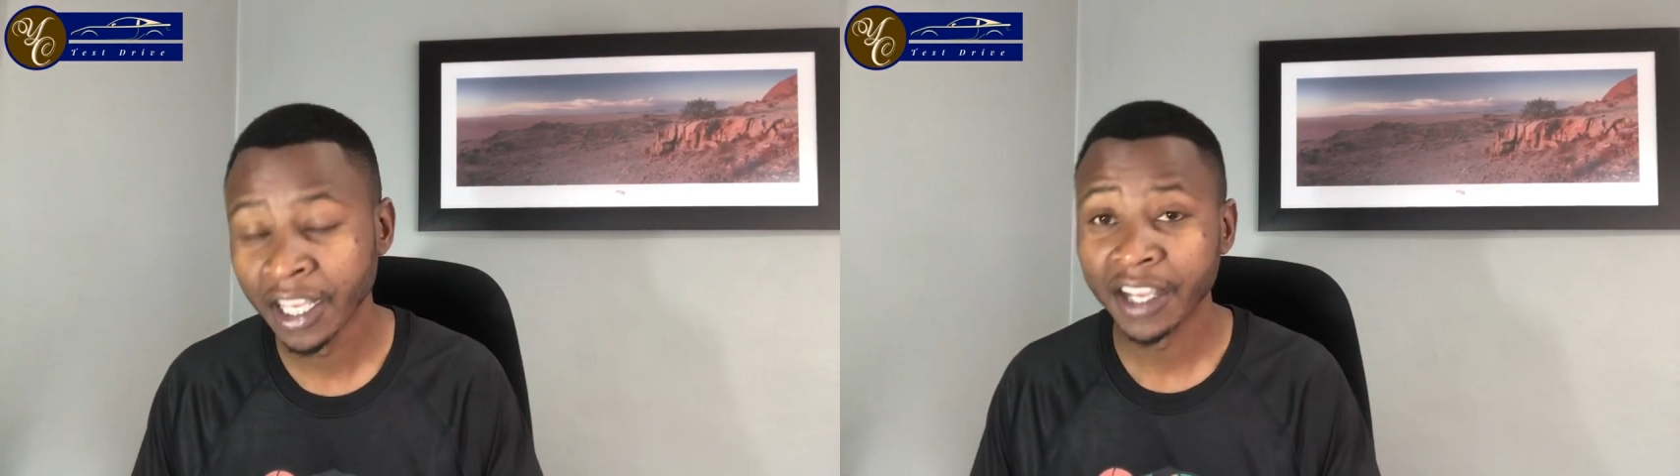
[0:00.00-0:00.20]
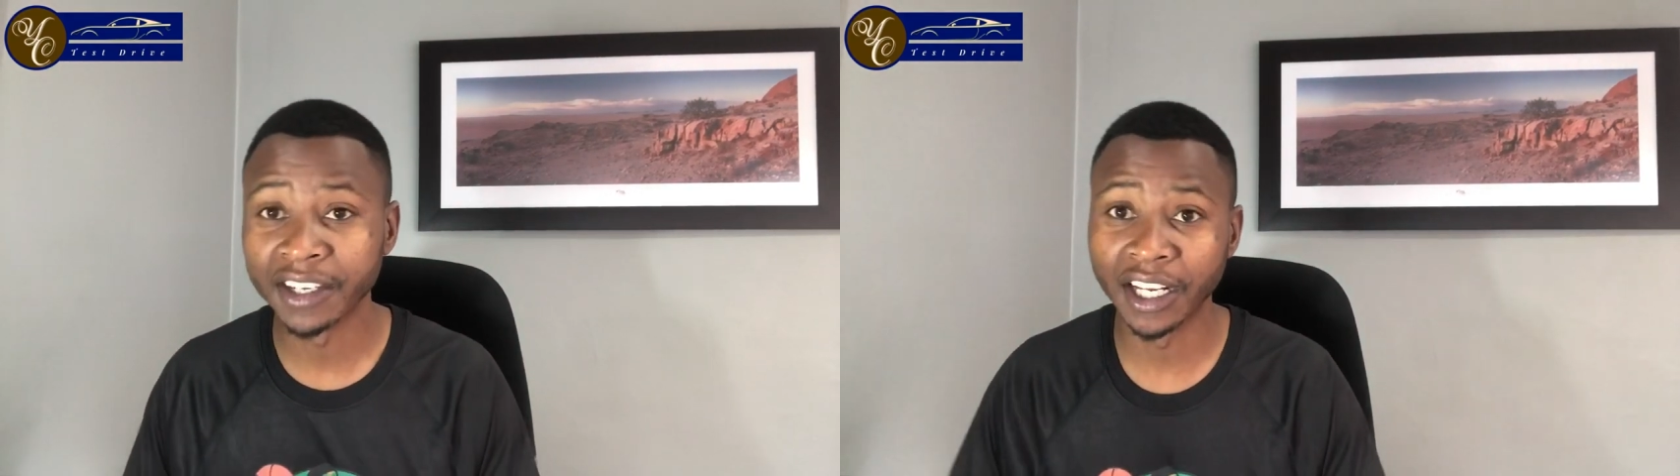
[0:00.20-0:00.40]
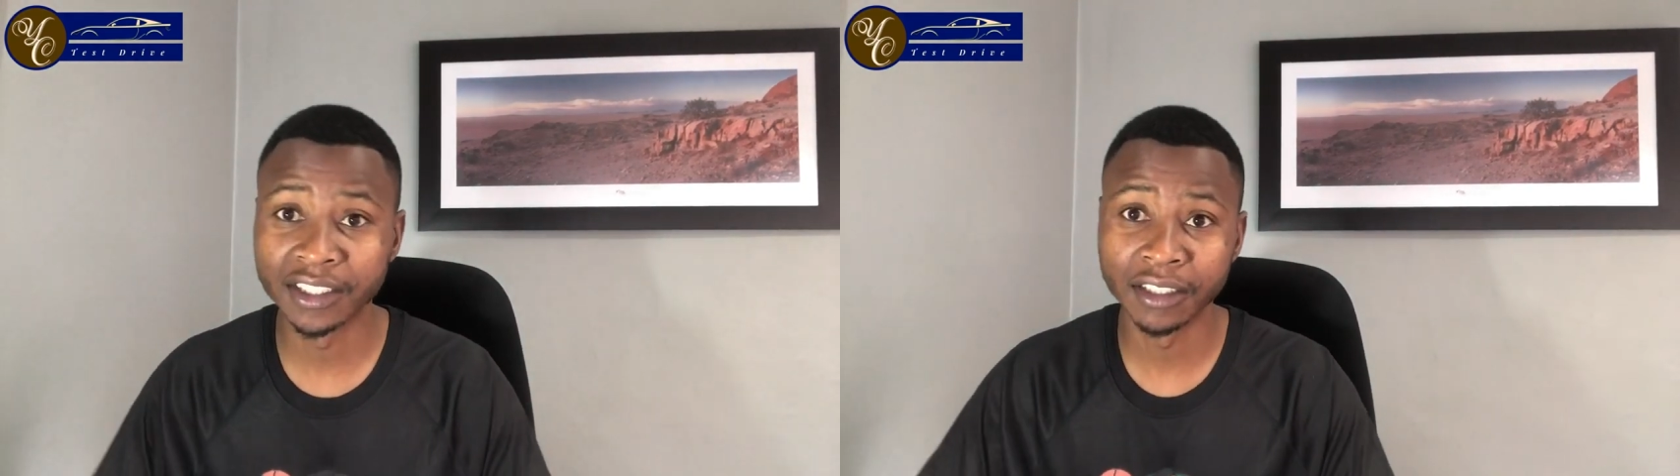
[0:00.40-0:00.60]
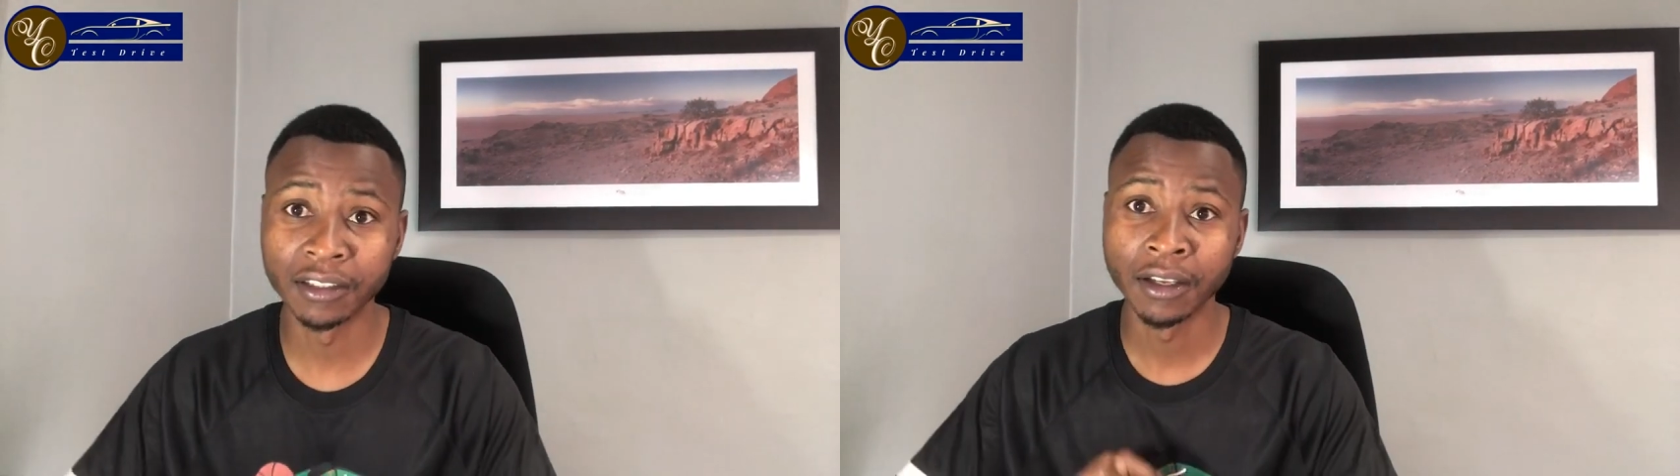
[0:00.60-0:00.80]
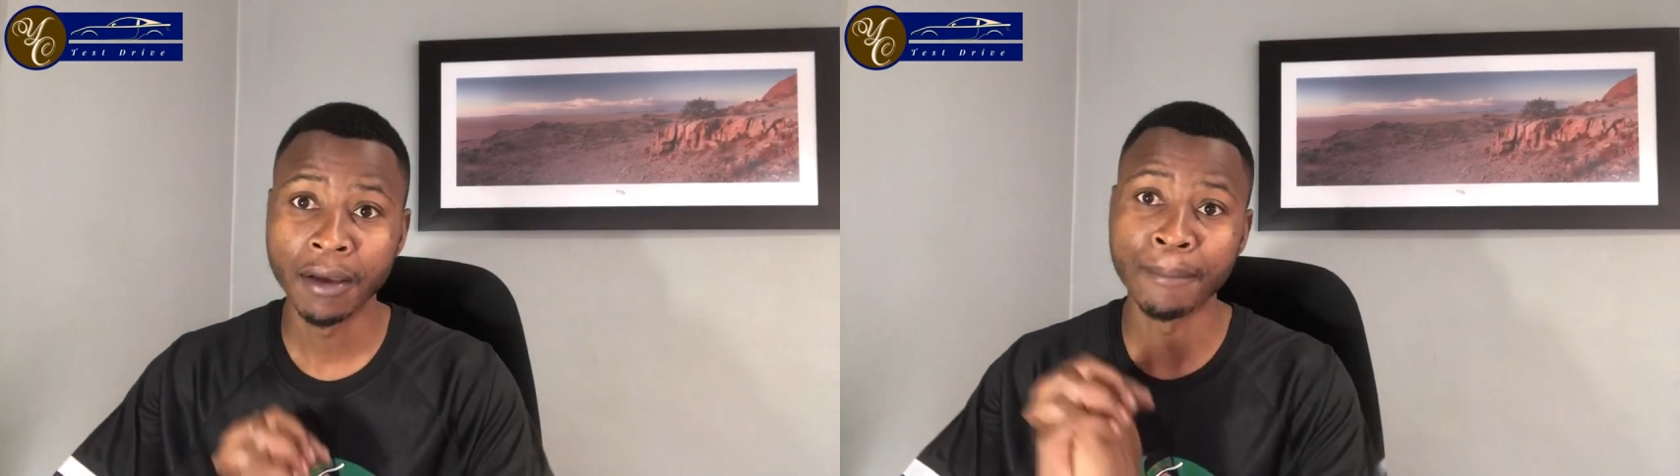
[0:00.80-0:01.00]

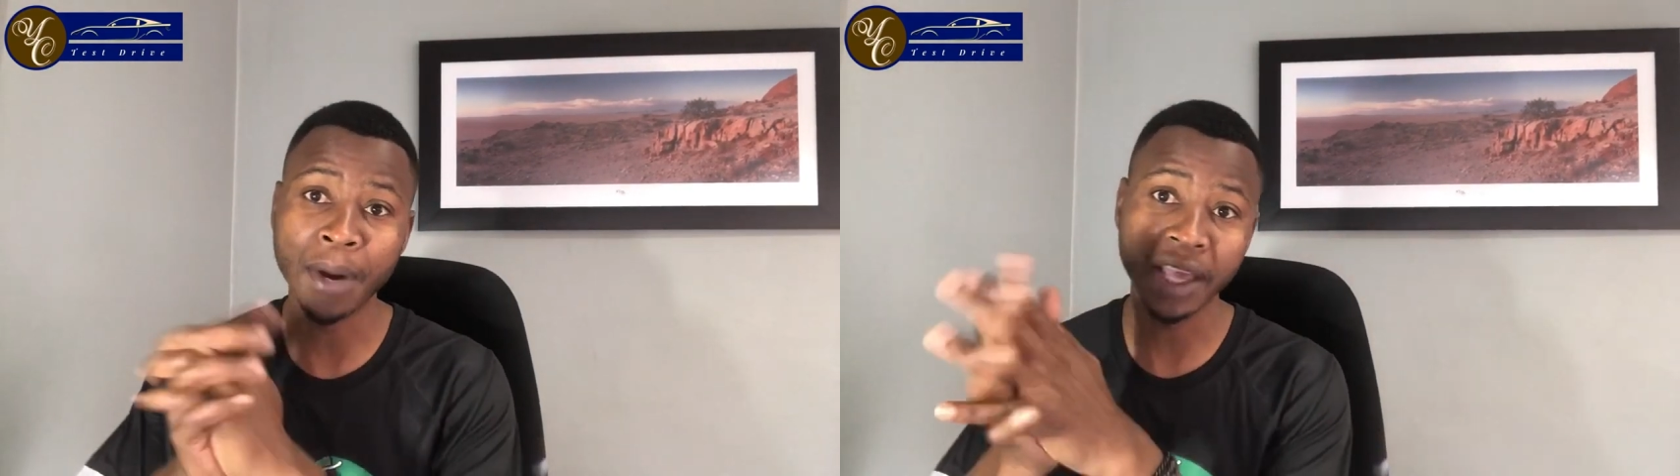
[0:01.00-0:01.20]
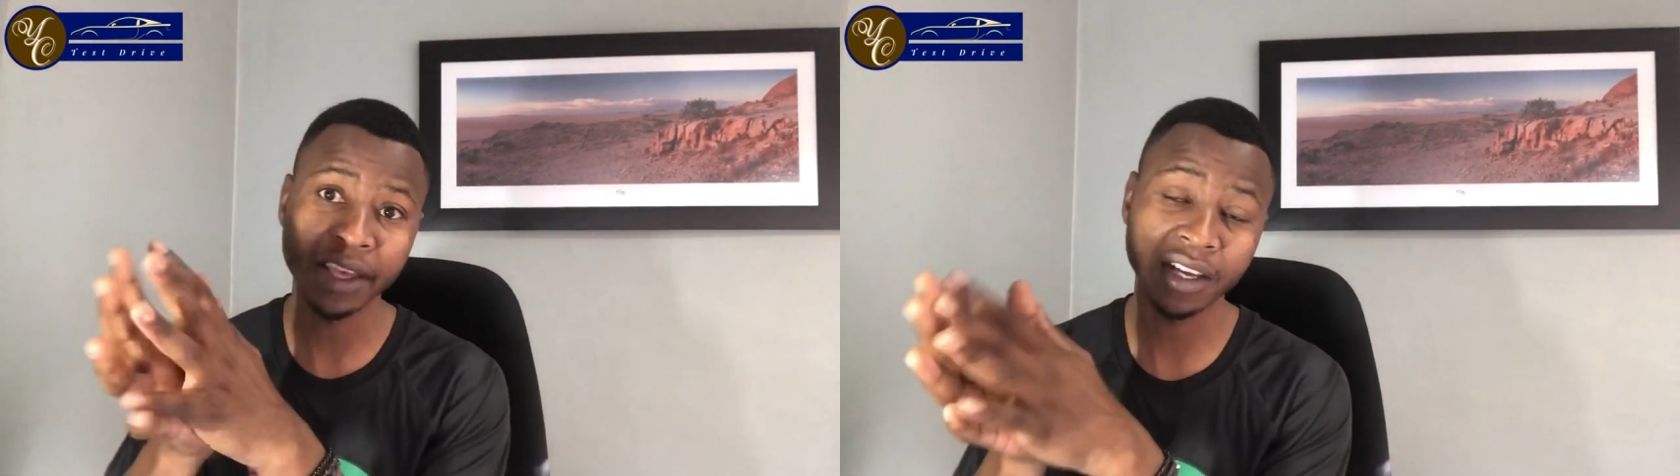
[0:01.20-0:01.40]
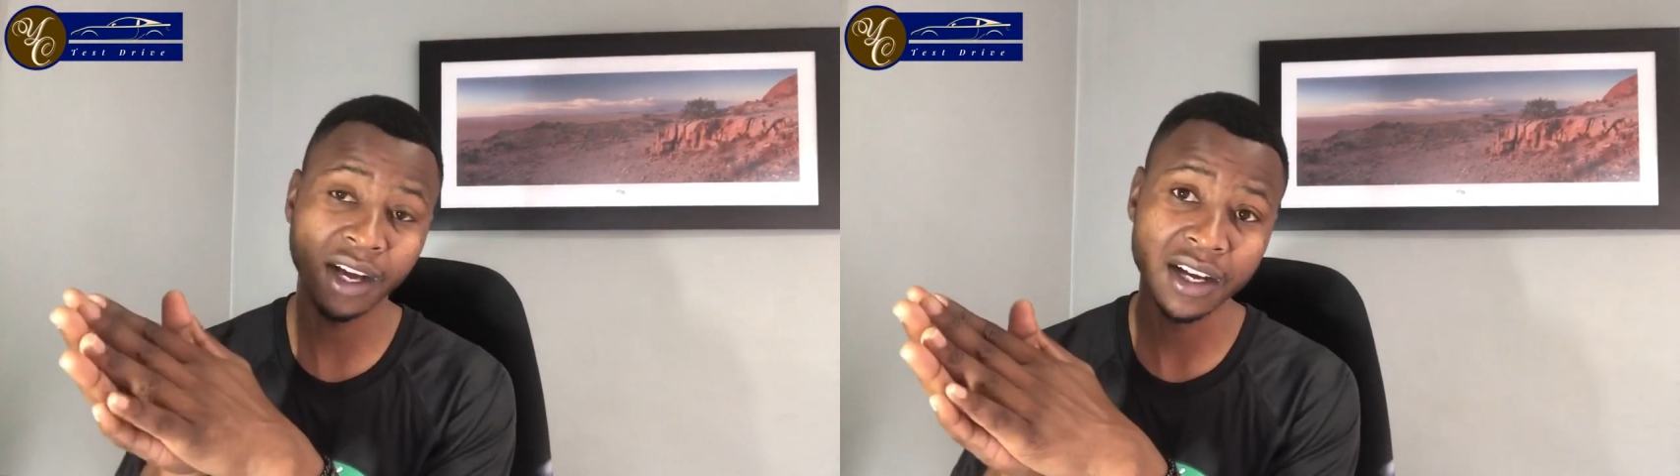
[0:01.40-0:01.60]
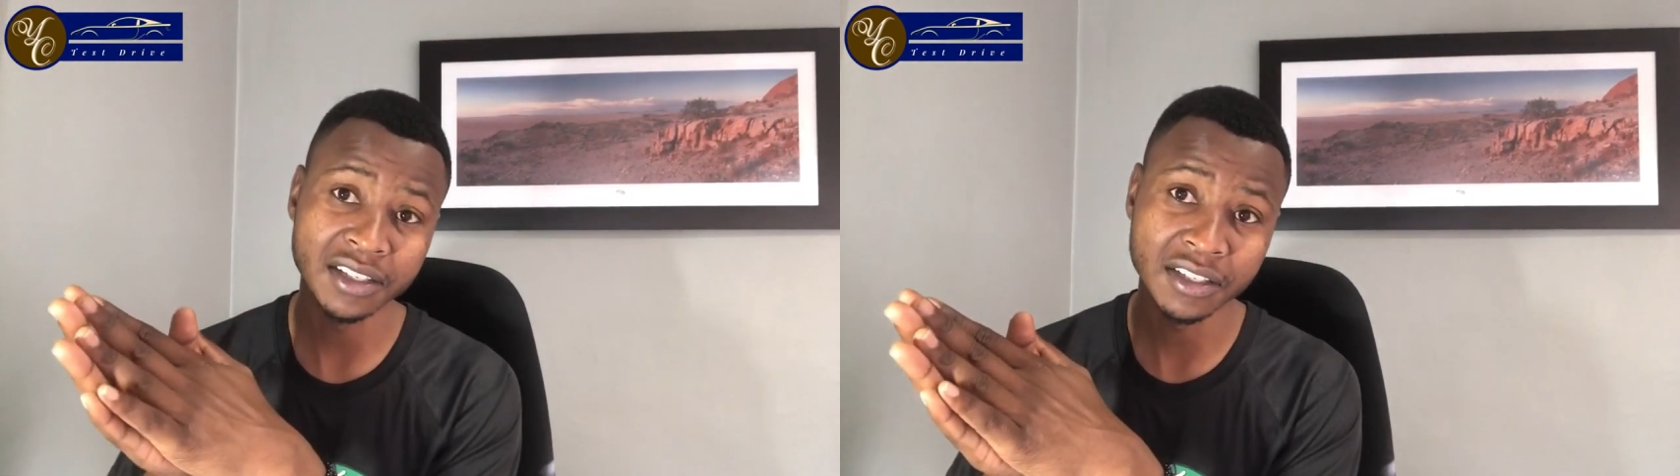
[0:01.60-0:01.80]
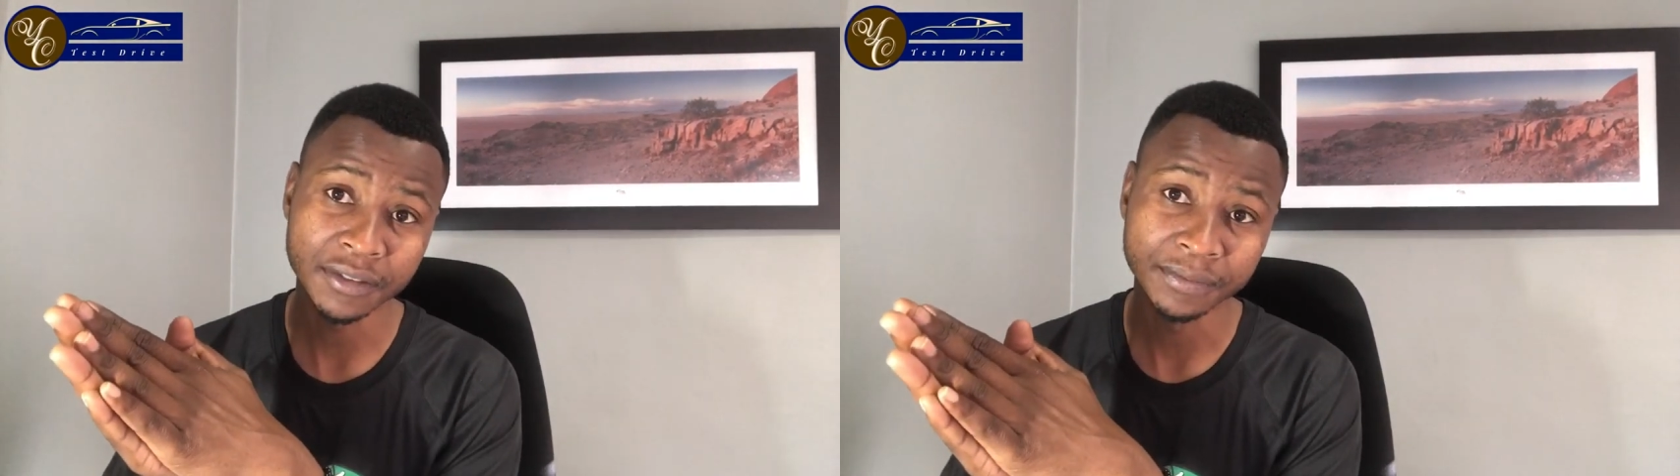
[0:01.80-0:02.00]
regarding buying
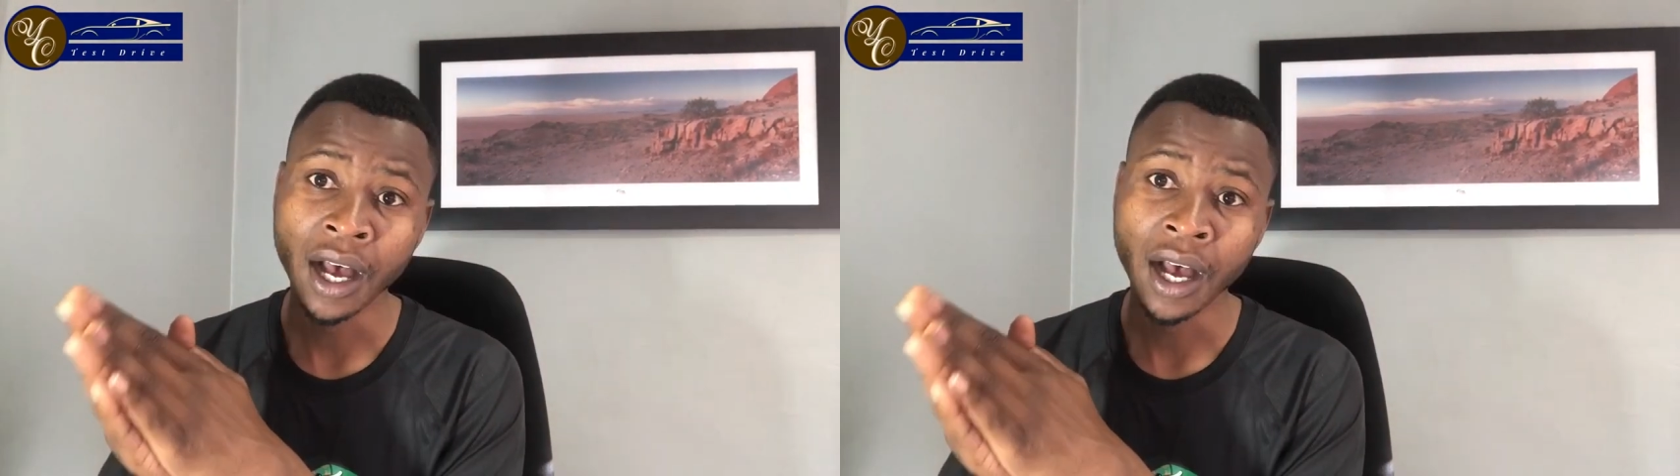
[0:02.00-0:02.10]
cars,